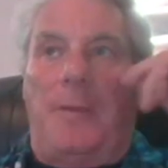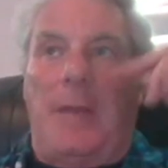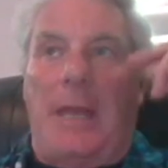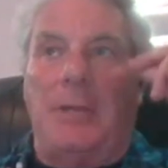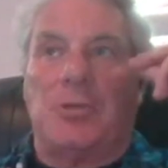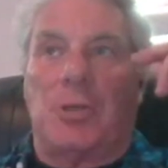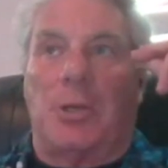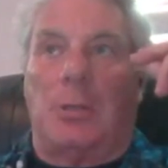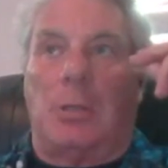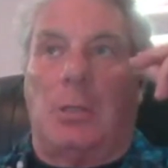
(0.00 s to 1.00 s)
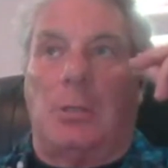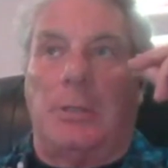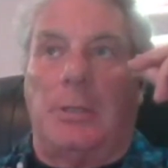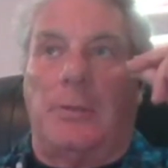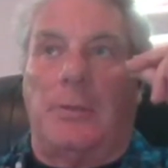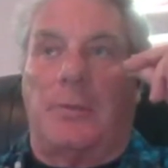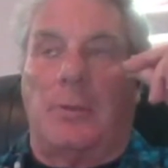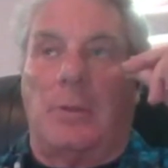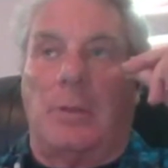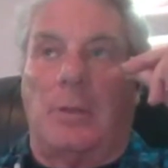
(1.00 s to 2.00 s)
that journal is
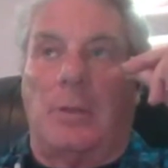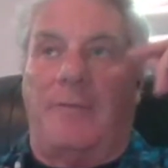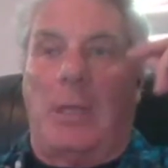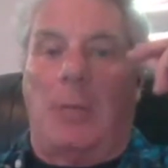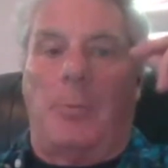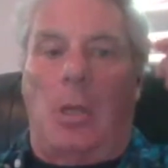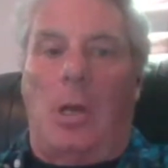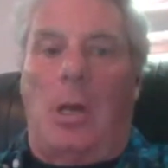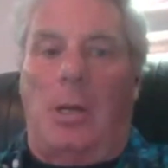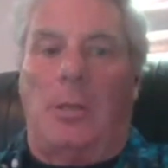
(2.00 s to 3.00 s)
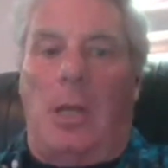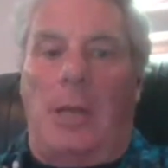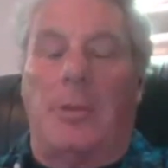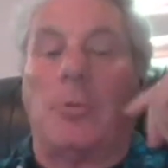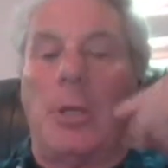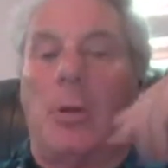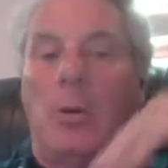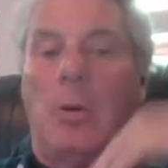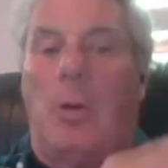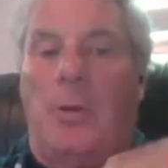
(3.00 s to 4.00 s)
available online. There were
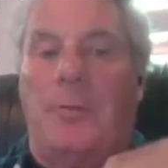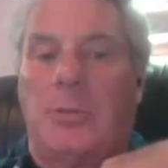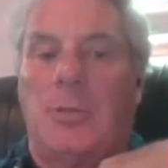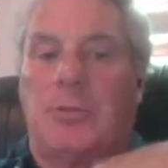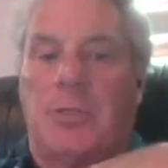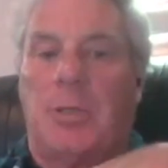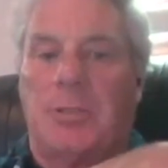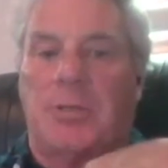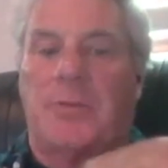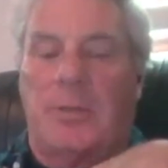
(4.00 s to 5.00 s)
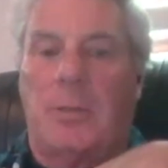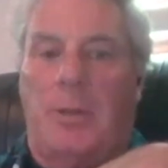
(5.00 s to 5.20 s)
no charges to the